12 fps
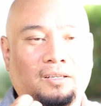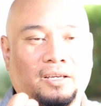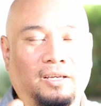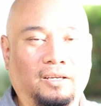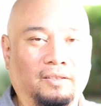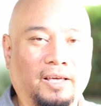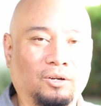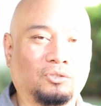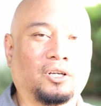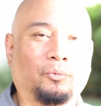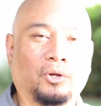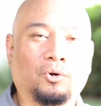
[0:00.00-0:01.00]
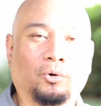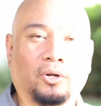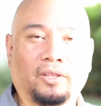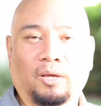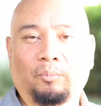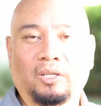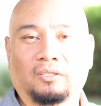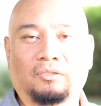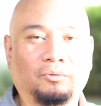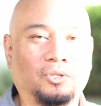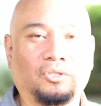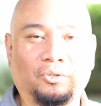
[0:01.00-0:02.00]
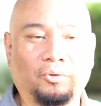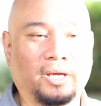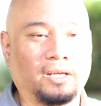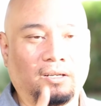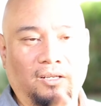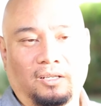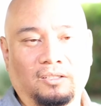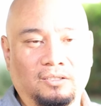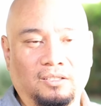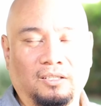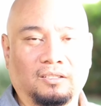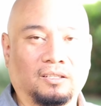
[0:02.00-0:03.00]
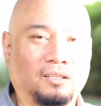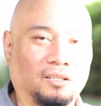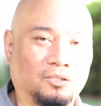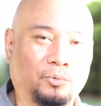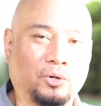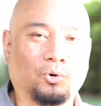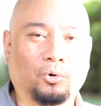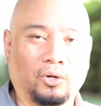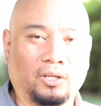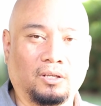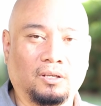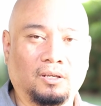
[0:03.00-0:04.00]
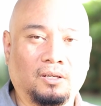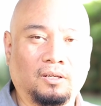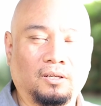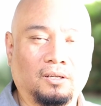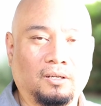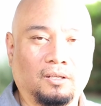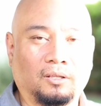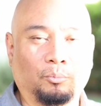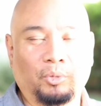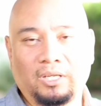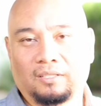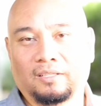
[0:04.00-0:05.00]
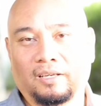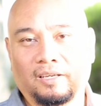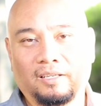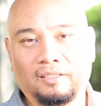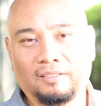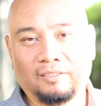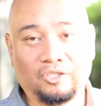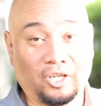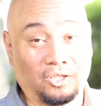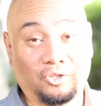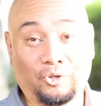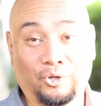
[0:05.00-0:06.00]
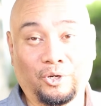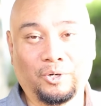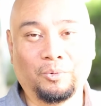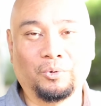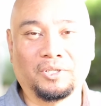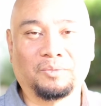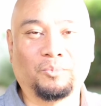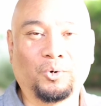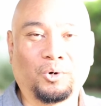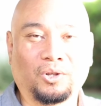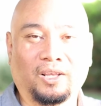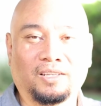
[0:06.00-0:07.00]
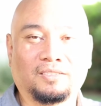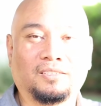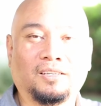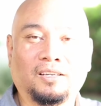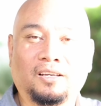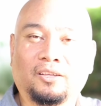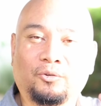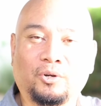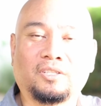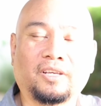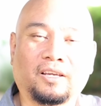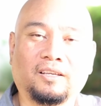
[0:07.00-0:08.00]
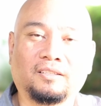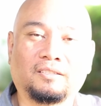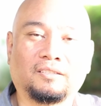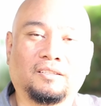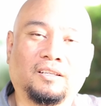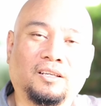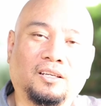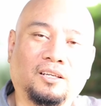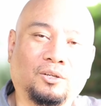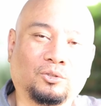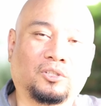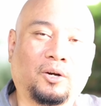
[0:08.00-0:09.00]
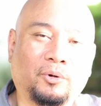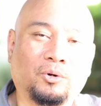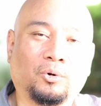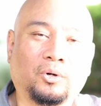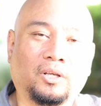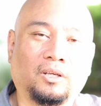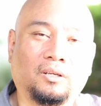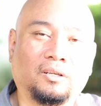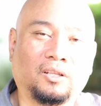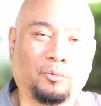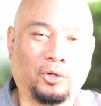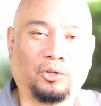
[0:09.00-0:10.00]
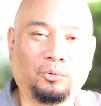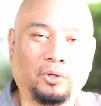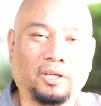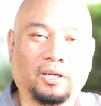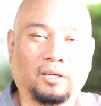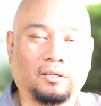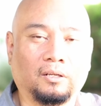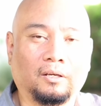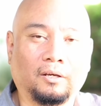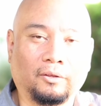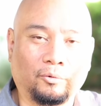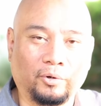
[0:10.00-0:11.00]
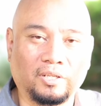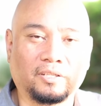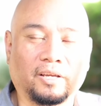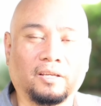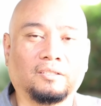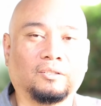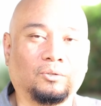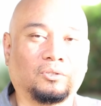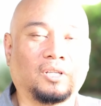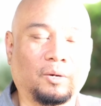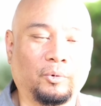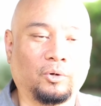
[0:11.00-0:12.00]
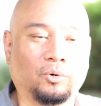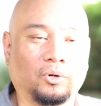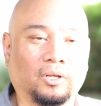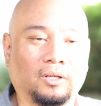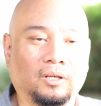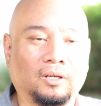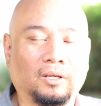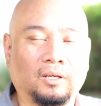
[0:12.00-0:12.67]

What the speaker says: And that'll start recording. That means as soon as you do that and it sees it, it's recording. The peace sign gesture was more or less 3 seconds, it'll start recording. Then when you do it again, 3 seconds, it'll stop recording.